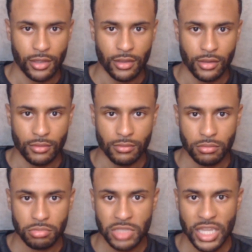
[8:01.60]
in
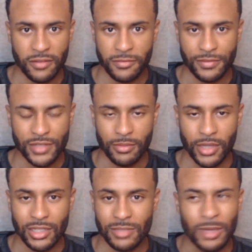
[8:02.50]
10, 15
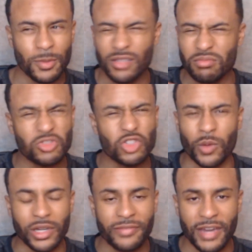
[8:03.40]
minutes, maybe
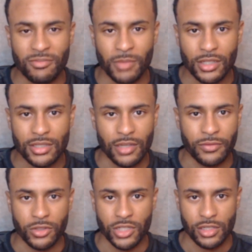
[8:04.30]
25 minutes
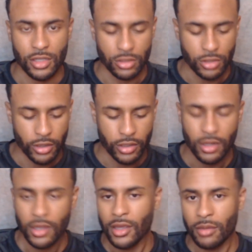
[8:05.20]
if you're just getting started.
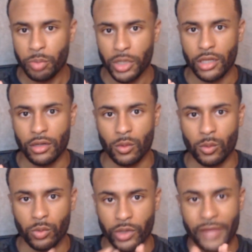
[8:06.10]
But
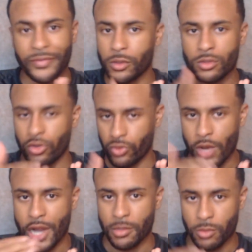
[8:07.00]
after you start
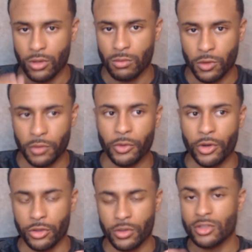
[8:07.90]
writing more and more and
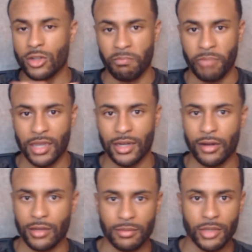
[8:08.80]
more, you can start banging
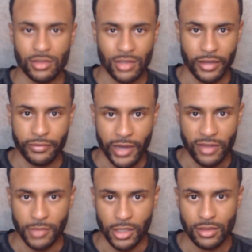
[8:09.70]
out emails in like
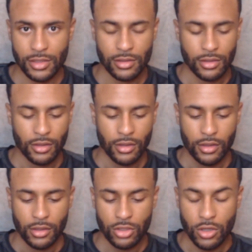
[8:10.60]
five minutes.
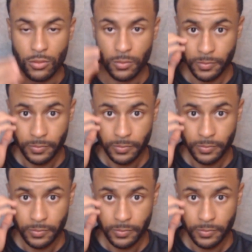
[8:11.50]
So